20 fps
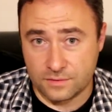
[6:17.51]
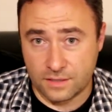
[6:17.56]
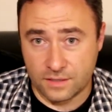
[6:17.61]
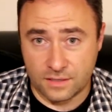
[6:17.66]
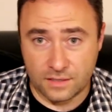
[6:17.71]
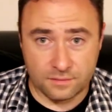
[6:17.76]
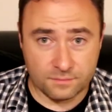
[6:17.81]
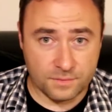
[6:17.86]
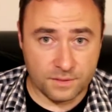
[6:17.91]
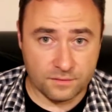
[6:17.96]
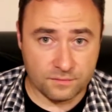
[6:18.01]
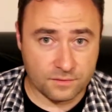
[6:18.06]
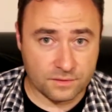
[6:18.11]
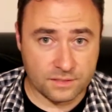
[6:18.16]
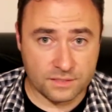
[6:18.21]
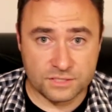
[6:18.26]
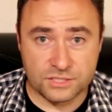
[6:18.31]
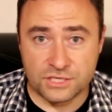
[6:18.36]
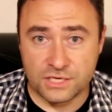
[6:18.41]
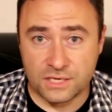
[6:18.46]
They can be
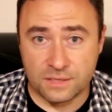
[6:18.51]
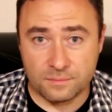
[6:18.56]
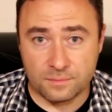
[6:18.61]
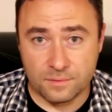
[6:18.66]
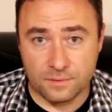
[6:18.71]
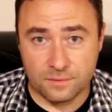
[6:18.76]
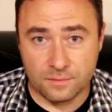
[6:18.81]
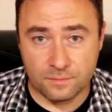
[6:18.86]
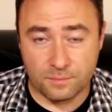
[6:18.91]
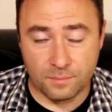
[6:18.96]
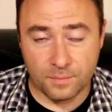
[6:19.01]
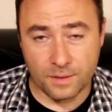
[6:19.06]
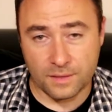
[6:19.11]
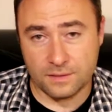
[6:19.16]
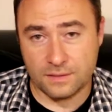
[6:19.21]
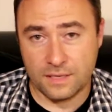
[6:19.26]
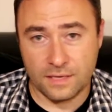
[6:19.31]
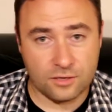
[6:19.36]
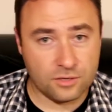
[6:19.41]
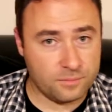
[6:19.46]
really cheap,
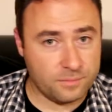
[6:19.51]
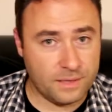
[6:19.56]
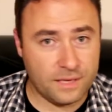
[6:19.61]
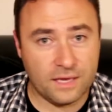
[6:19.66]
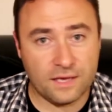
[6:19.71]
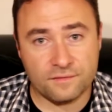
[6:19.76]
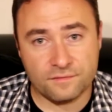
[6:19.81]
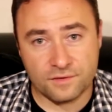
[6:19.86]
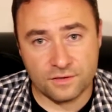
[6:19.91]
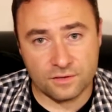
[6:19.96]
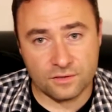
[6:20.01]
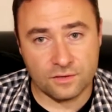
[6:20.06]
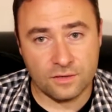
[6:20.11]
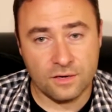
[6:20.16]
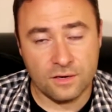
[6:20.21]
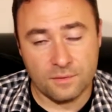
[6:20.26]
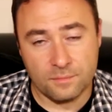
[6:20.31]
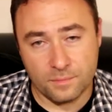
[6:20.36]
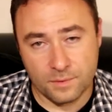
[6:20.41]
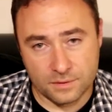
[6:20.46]
but they could be heavier,
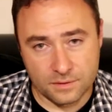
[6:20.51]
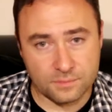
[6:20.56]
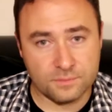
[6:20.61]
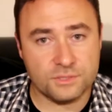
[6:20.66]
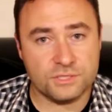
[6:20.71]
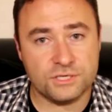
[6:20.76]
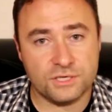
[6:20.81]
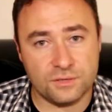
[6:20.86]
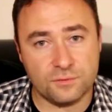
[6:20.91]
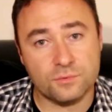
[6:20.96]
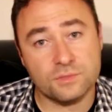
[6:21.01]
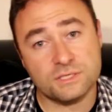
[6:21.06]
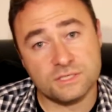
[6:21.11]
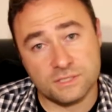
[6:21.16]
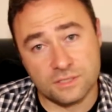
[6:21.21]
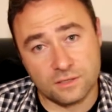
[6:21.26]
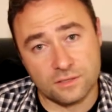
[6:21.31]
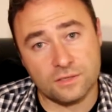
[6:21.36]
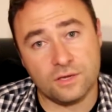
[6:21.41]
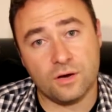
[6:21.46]
but the machine would
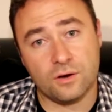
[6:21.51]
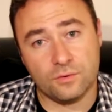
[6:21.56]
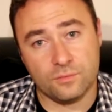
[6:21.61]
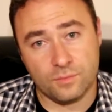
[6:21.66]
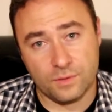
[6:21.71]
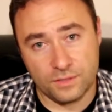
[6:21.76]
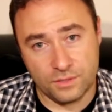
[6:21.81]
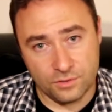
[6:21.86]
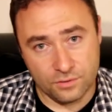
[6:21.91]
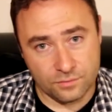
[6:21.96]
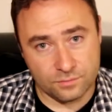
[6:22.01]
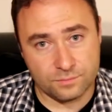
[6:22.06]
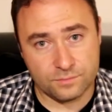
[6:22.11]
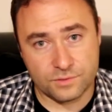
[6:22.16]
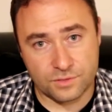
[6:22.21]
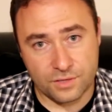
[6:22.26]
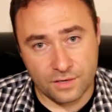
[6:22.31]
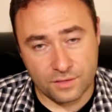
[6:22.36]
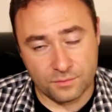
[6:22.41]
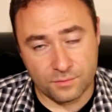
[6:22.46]
still know when you're
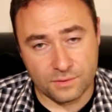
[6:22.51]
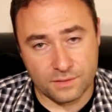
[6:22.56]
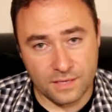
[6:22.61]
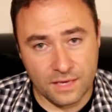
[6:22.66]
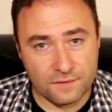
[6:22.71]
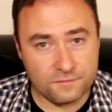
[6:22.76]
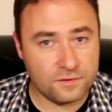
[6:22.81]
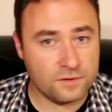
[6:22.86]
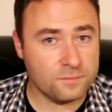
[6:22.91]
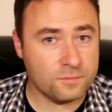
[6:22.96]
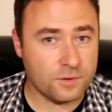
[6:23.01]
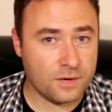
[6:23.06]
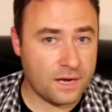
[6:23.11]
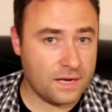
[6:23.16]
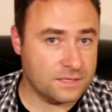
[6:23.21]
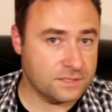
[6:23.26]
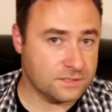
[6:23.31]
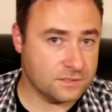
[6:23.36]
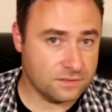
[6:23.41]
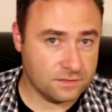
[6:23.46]
trying to win a heavier
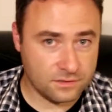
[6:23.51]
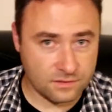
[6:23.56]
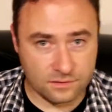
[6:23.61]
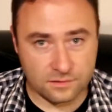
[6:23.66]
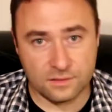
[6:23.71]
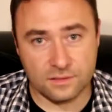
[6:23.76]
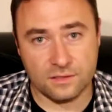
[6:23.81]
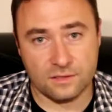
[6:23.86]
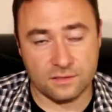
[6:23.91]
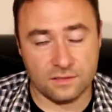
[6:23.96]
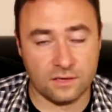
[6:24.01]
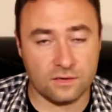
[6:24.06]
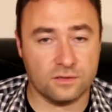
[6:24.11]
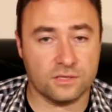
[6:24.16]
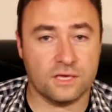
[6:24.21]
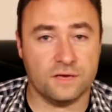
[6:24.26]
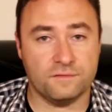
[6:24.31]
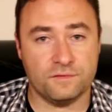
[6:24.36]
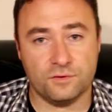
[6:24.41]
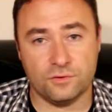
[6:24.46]
prize, it'll
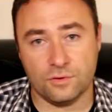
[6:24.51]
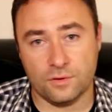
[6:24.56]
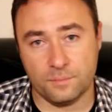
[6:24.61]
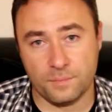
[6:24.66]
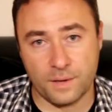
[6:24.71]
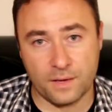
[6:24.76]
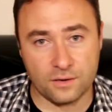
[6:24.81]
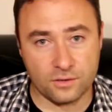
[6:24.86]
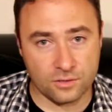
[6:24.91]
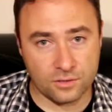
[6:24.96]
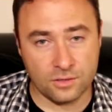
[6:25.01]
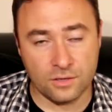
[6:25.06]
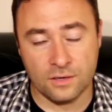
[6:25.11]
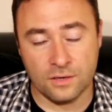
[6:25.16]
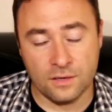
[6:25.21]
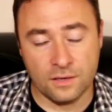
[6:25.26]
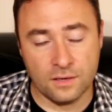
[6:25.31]
give you a better